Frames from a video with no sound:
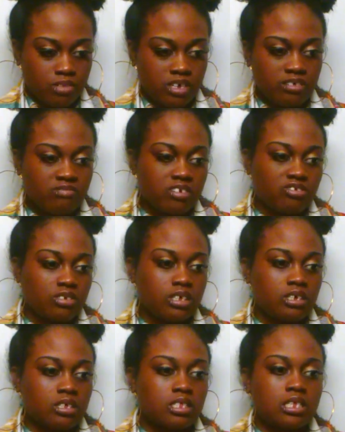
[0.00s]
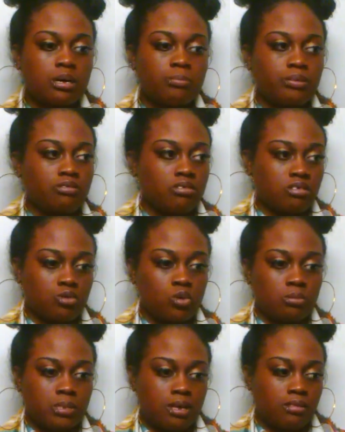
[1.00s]
He eventually gets up and just
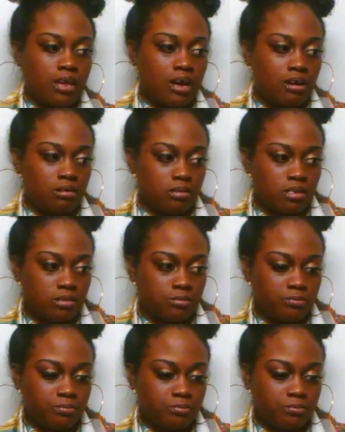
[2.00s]
storms out the house.